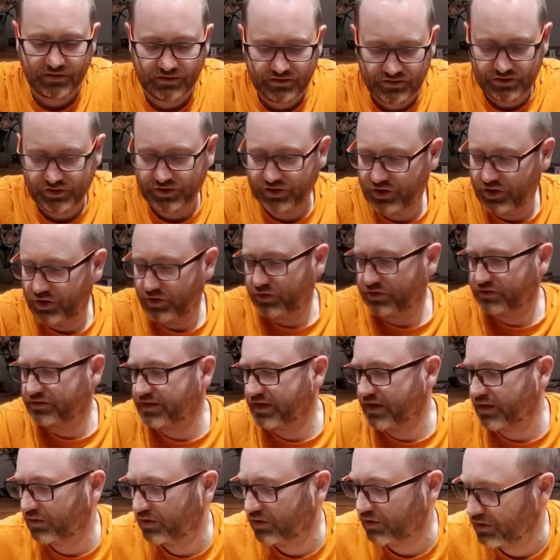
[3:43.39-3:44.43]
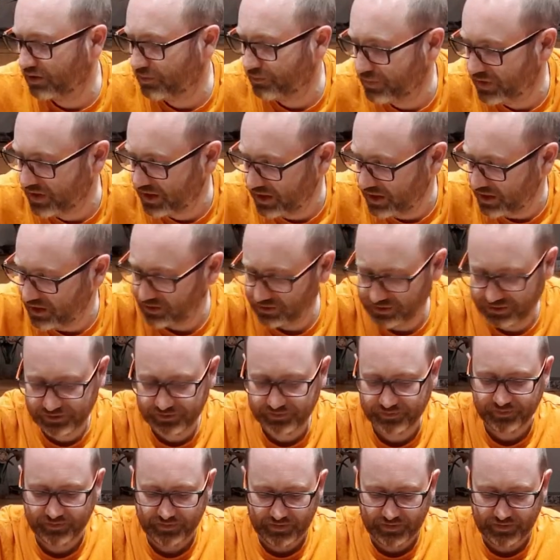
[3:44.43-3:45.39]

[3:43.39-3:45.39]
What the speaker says: Secures down on the base.